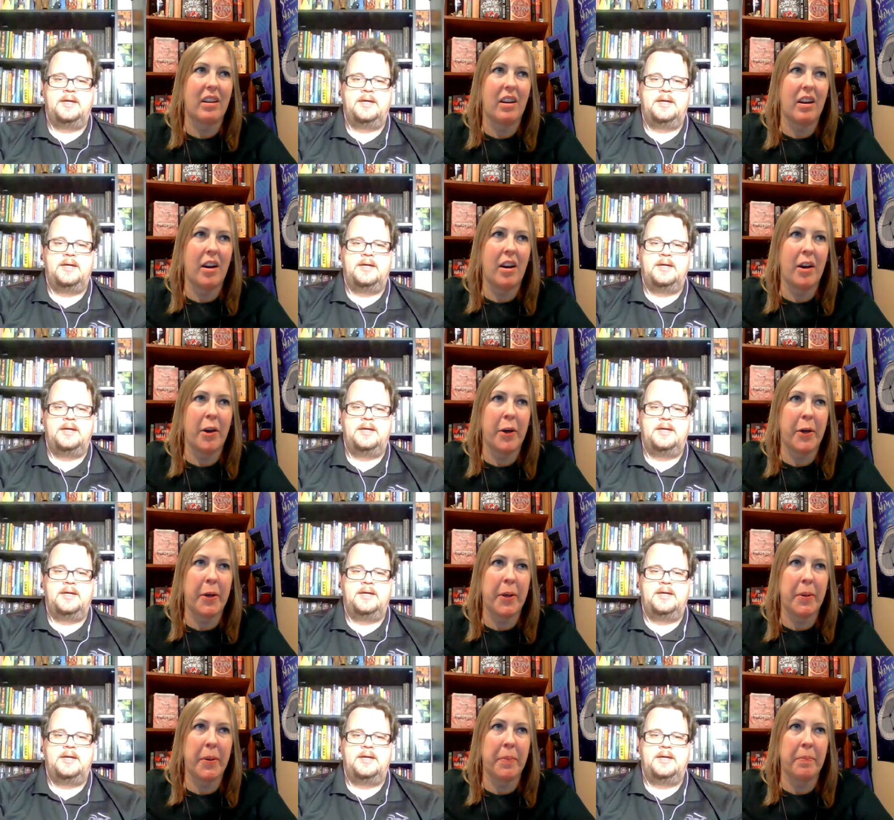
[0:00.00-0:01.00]

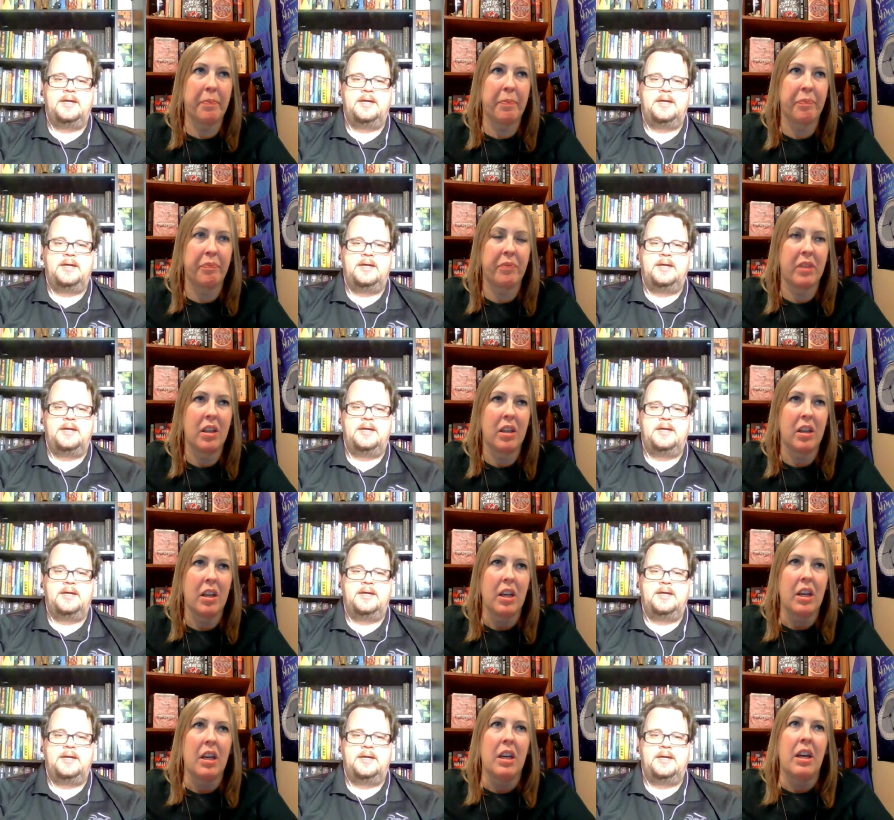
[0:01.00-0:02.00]
Speaker 1: Um,
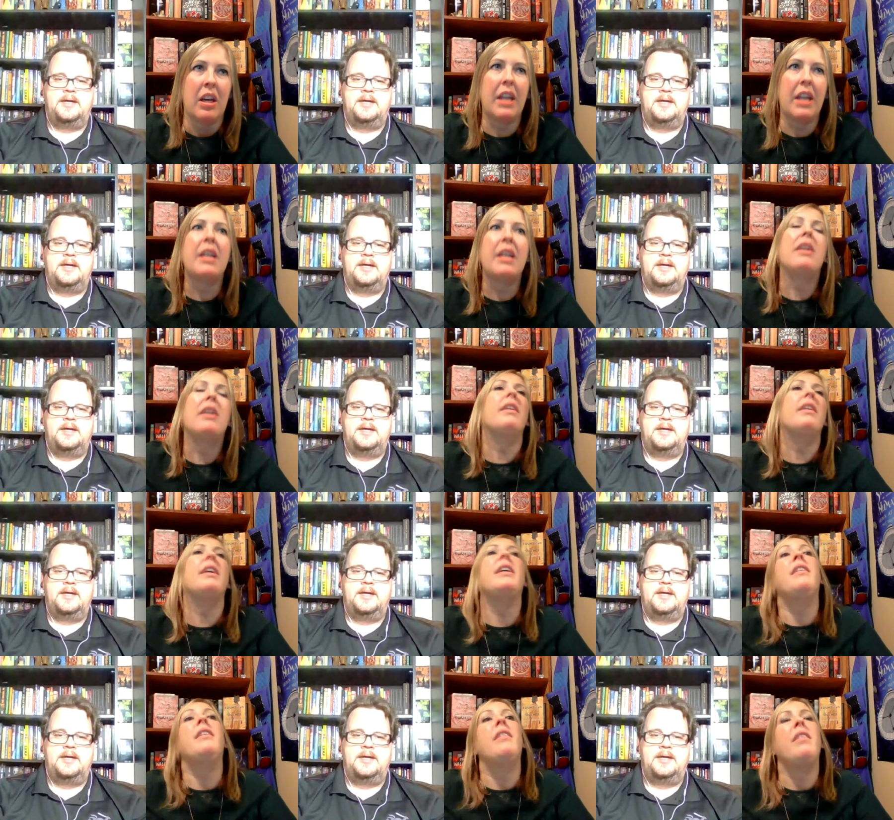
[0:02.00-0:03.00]
it,
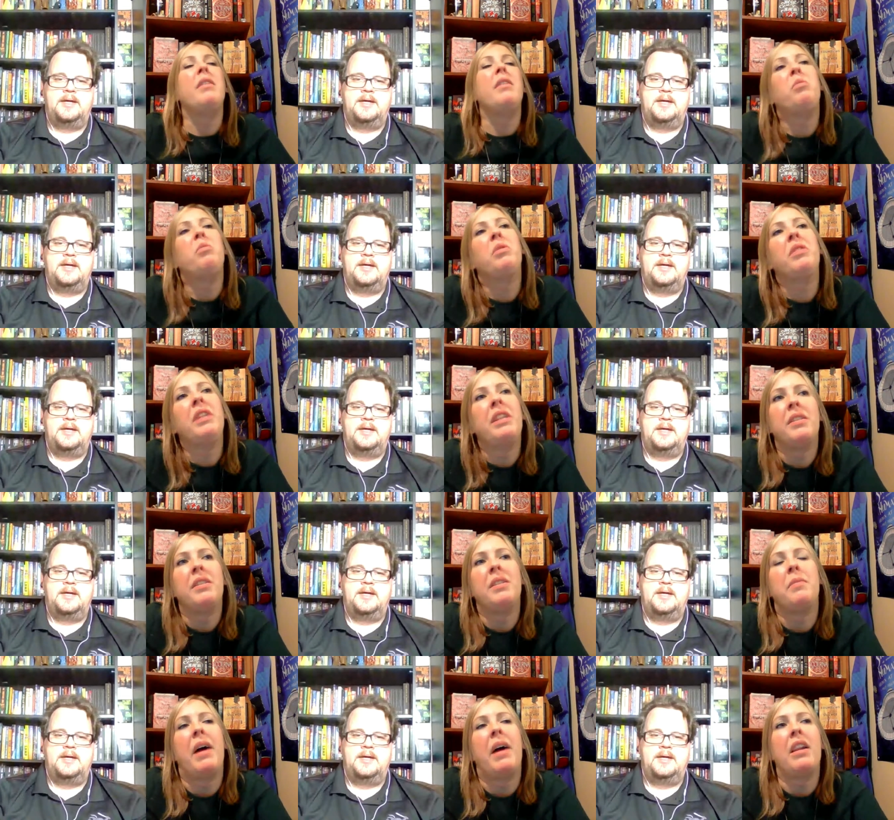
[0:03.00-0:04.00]
it, it really
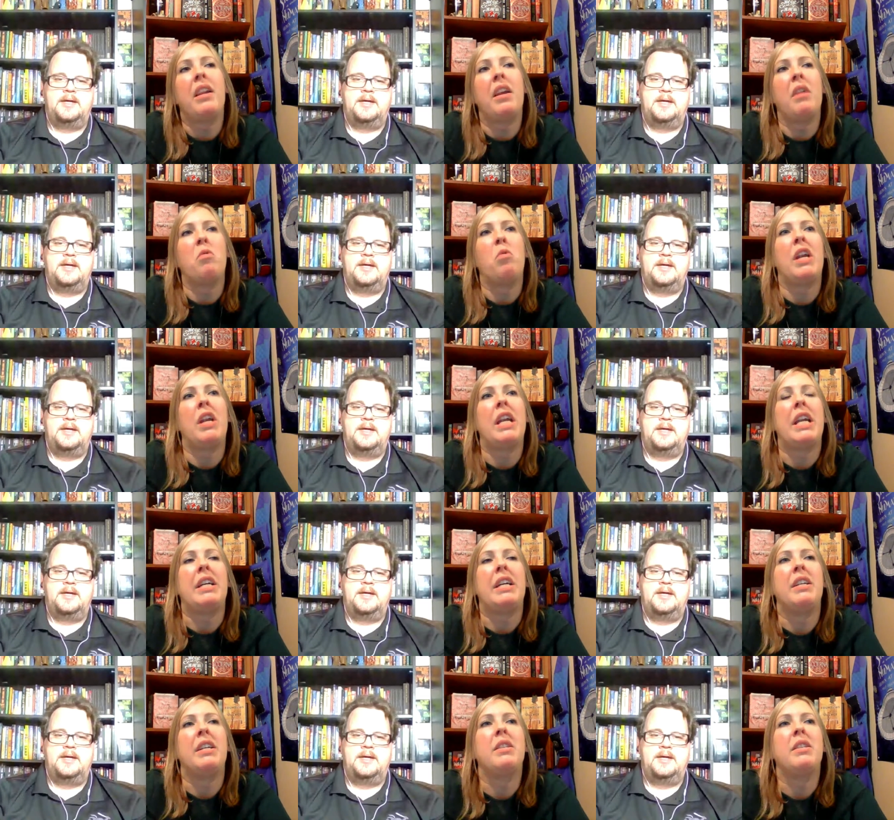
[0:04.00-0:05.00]
does depend on what it
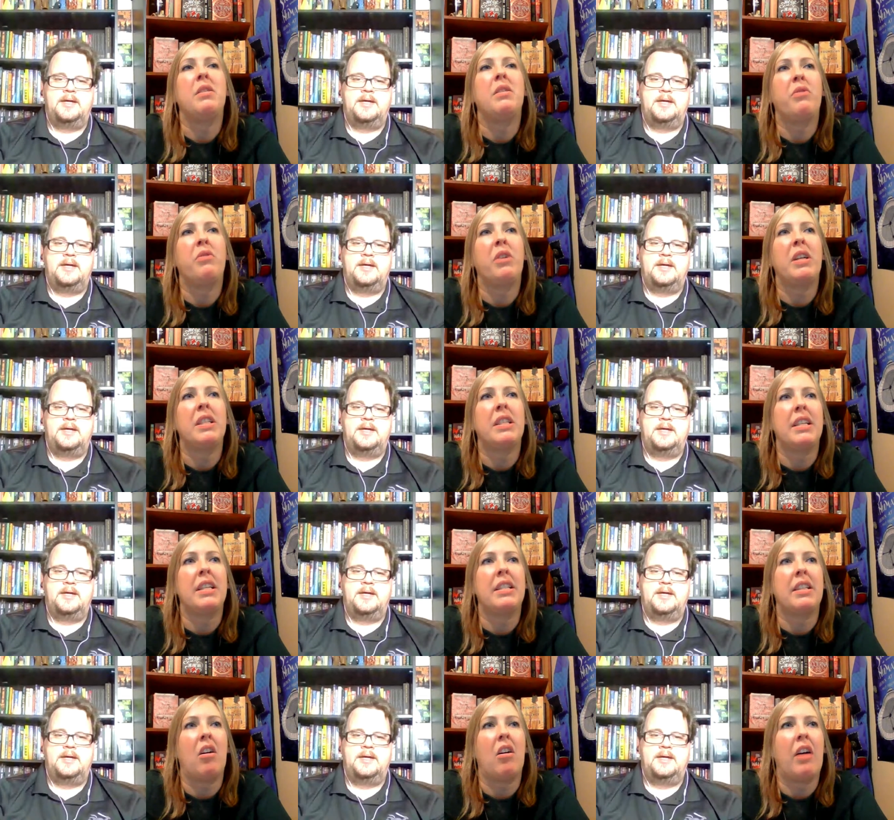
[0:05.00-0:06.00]
is. For
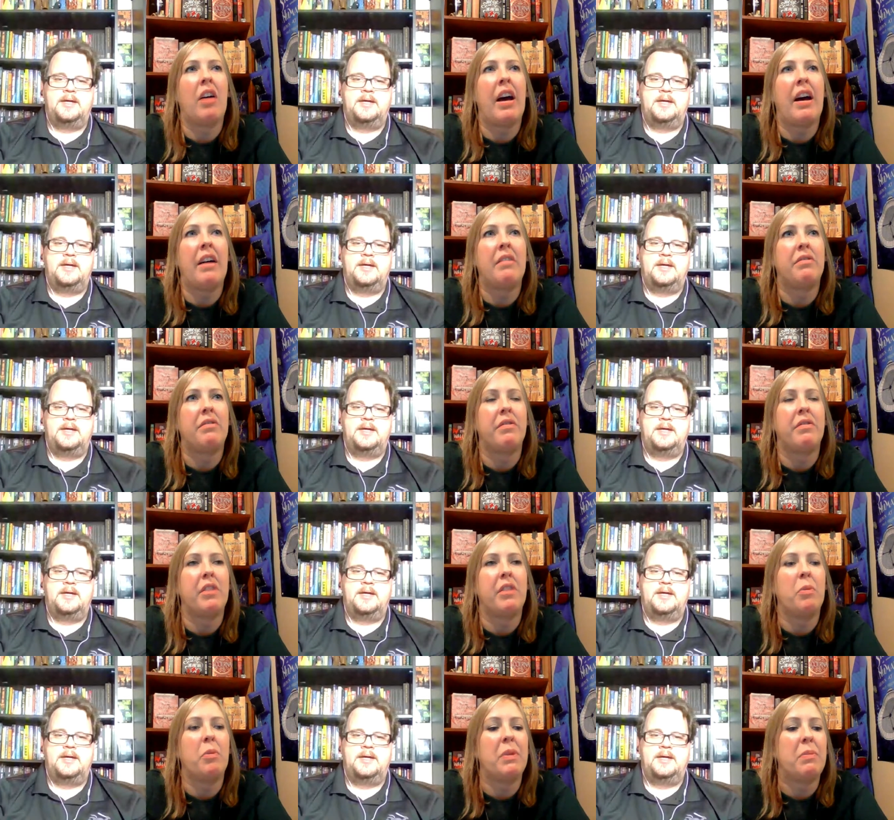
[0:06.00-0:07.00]
instance, I'll have,
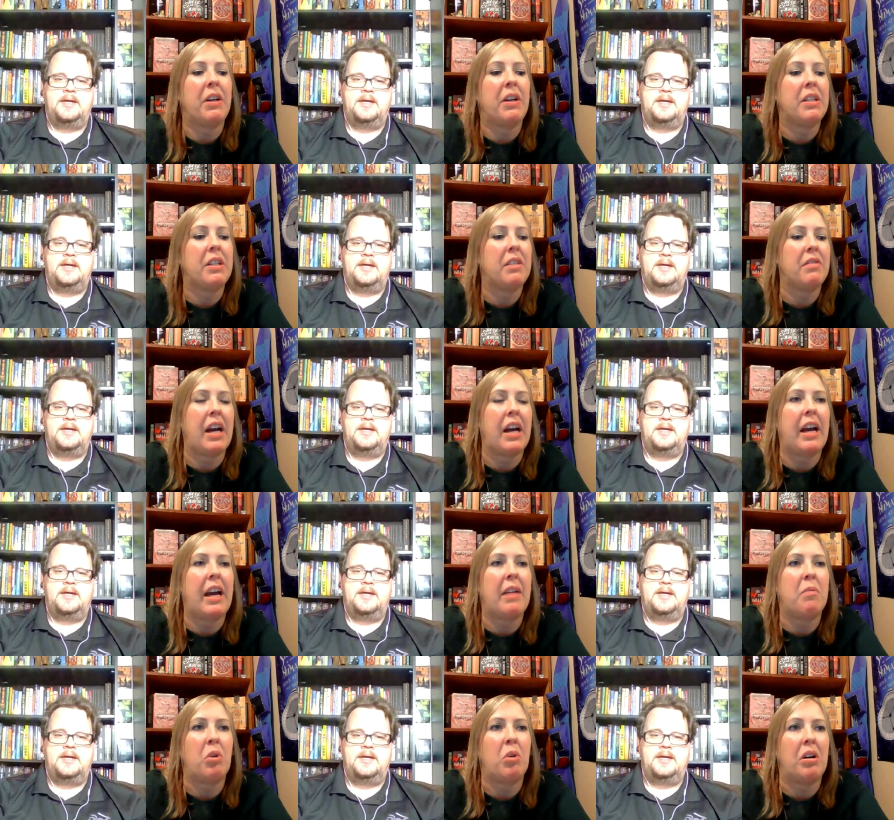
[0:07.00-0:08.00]
there'll be periods of
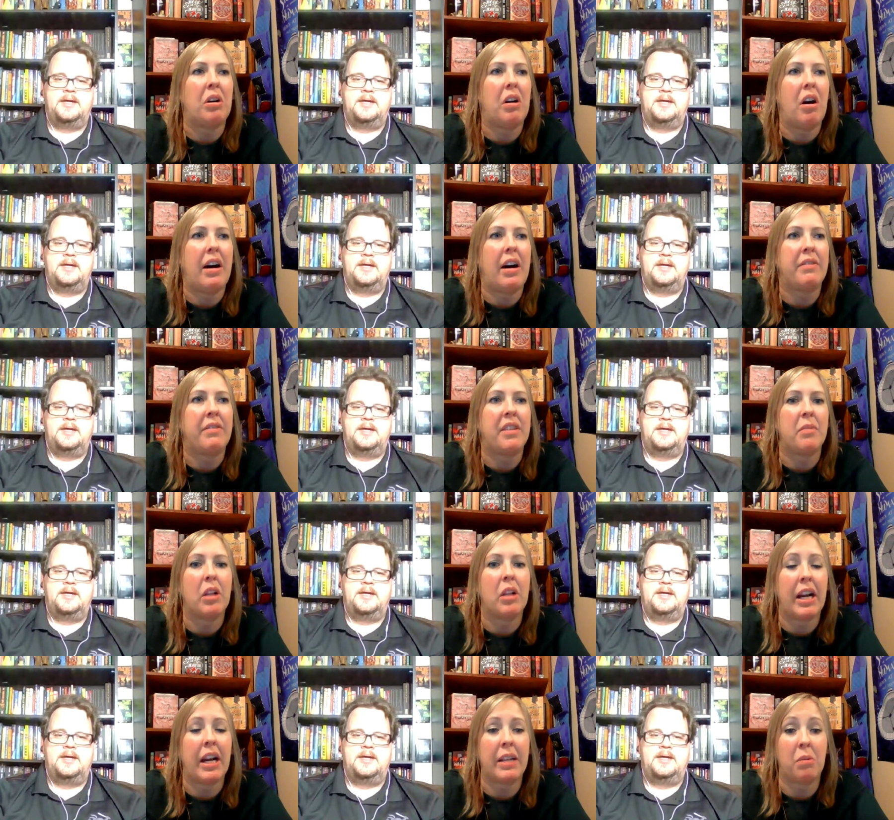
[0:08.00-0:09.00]
time where I'll have some
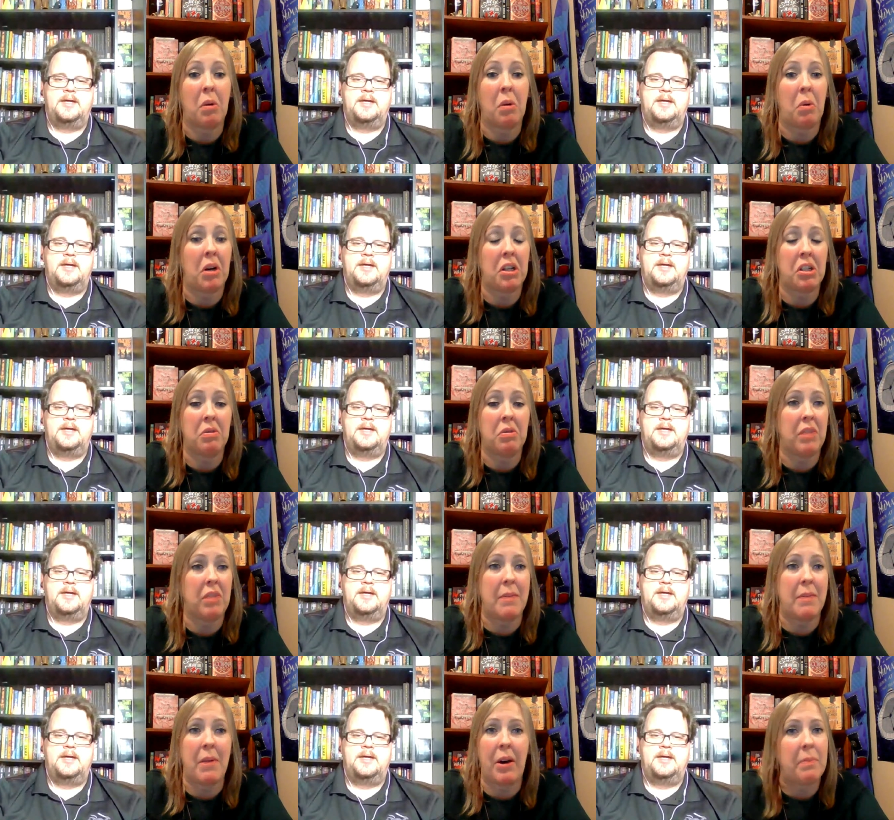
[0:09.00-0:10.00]
clients where we're
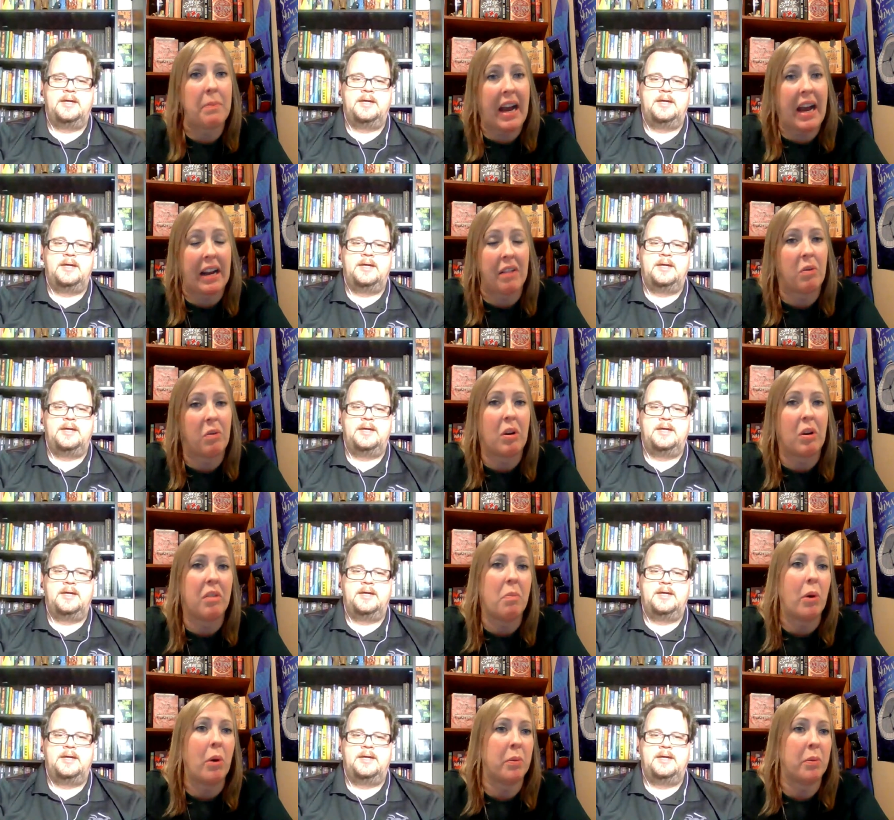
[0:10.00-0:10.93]
emailing back and forth